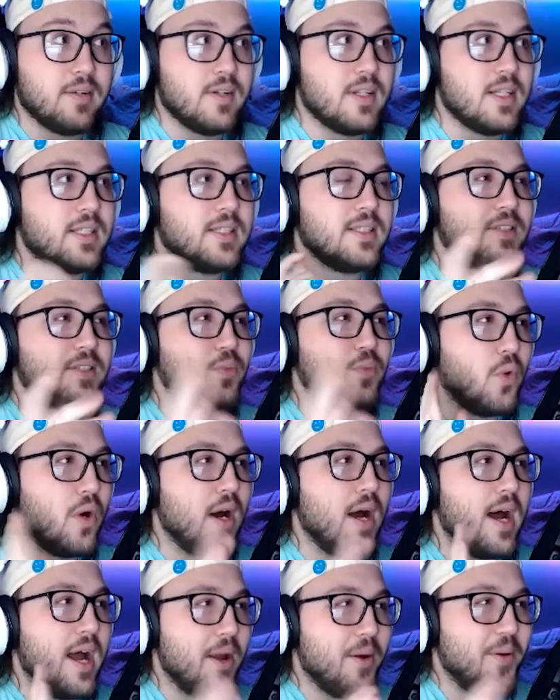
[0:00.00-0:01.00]
This is
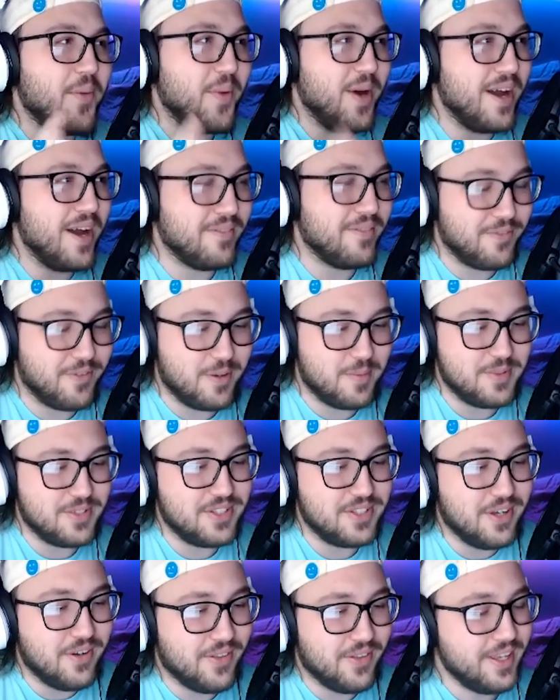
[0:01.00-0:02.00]
what I want from a
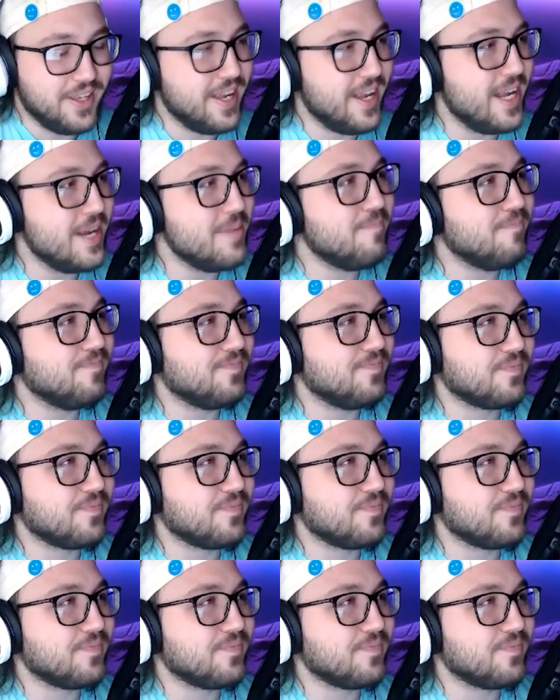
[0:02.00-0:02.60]
Zelda game.